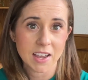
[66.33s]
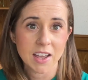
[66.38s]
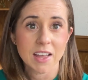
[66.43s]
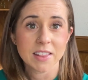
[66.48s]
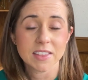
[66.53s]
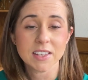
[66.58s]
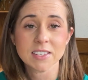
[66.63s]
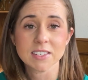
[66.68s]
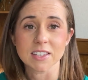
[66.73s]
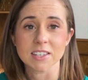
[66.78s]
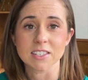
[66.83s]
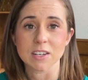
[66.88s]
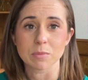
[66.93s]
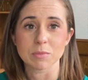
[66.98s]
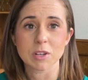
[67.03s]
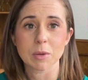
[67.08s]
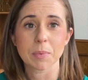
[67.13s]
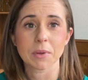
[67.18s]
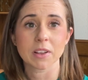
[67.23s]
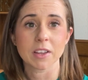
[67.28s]
This system
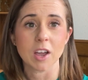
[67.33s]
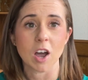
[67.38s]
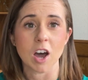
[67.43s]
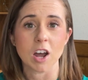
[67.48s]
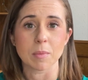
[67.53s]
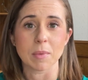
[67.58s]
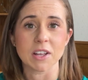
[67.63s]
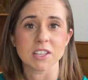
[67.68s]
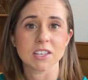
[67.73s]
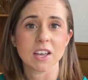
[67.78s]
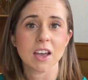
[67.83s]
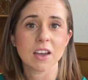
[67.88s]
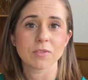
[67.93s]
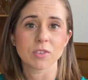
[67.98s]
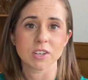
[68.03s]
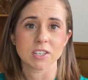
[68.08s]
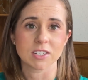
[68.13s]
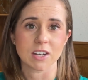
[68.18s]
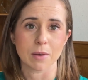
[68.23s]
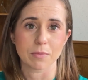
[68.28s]
typically automates every
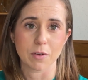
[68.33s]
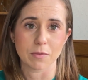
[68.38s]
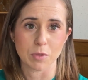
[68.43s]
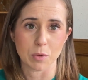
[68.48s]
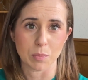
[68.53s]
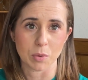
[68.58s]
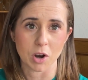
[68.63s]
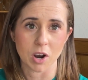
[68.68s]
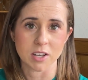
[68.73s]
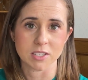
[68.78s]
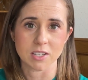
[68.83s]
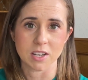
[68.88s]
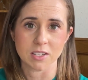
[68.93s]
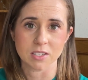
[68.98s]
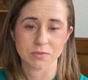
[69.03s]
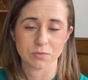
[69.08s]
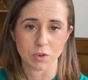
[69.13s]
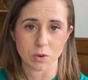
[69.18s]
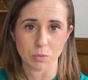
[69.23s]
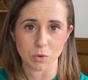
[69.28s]
step of the process
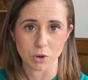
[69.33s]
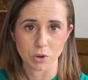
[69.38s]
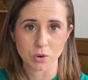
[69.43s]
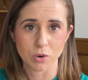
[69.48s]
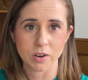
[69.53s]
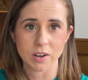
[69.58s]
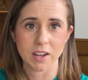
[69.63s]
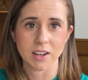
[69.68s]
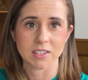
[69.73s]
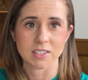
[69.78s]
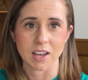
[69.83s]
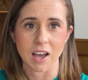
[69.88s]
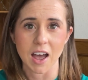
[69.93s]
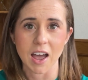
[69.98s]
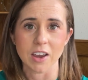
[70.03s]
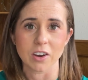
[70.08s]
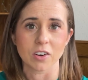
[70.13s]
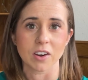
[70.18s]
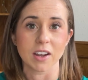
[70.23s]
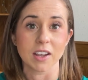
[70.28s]
from recruiting to
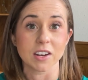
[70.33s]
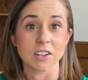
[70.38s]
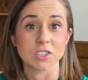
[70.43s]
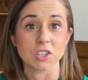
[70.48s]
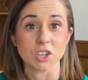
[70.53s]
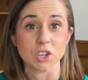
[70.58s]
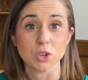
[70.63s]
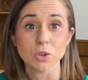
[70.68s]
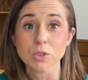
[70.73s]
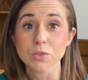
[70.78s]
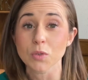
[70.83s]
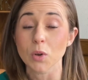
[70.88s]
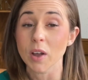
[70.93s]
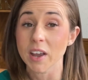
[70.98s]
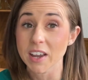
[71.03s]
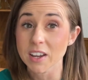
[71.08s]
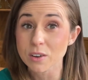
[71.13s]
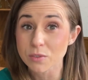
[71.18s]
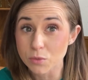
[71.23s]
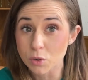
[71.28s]
hiring and is a useful
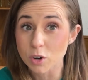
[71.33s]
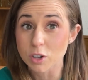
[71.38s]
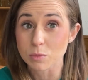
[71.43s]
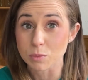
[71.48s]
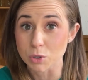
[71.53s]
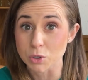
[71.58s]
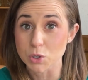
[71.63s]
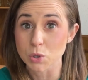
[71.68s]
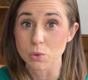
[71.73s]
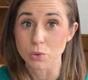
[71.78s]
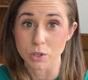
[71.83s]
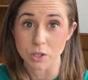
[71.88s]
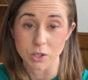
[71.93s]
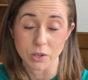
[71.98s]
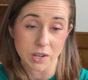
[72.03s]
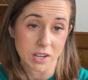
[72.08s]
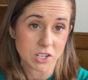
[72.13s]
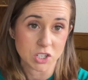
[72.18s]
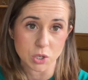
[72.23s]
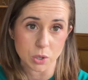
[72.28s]
and affordable tool to look
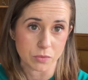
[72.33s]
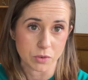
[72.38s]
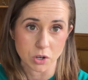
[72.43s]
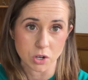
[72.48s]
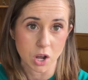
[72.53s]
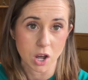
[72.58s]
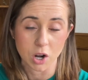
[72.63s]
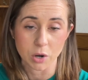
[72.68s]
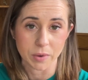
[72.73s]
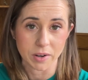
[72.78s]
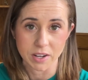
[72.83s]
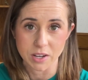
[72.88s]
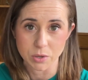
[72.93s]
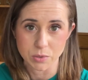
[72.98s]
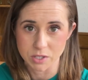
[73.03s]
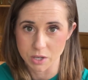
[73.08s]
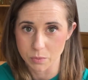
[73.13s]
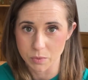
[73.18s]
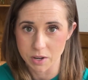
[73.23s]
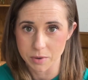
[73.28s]
into if you're not already
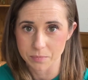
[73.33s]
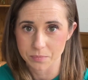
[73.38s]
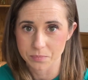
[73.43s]
using one.